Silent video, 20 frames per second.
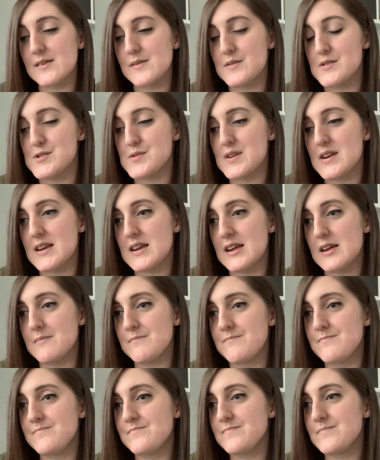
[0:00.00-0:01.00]
I was reading
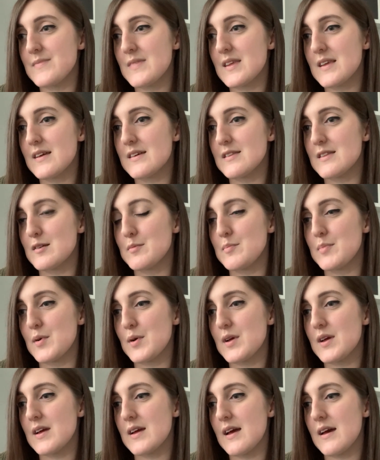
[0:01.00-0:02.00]
the
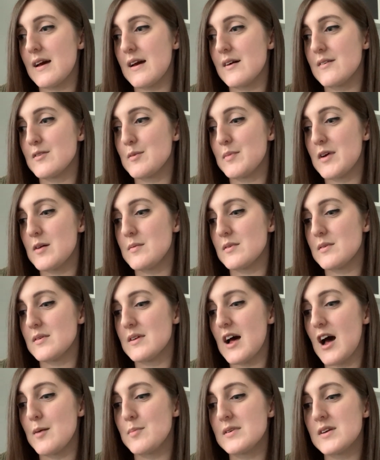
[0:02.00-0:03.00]
book of the Bible,
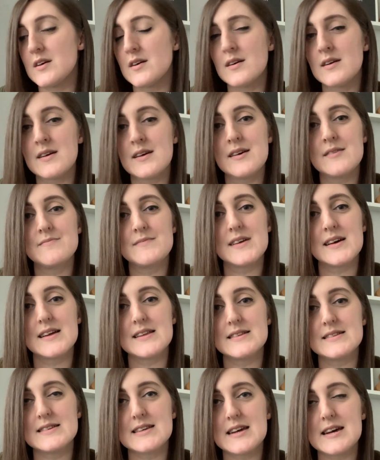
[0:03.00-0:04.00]
Habakkuk,
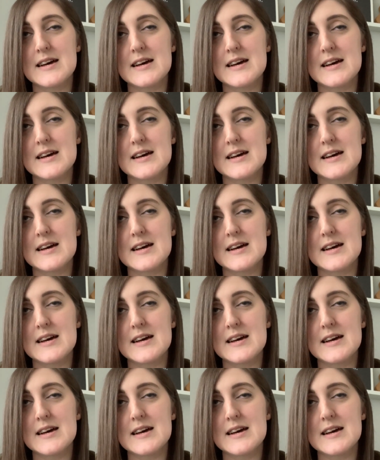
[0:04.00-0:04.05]
and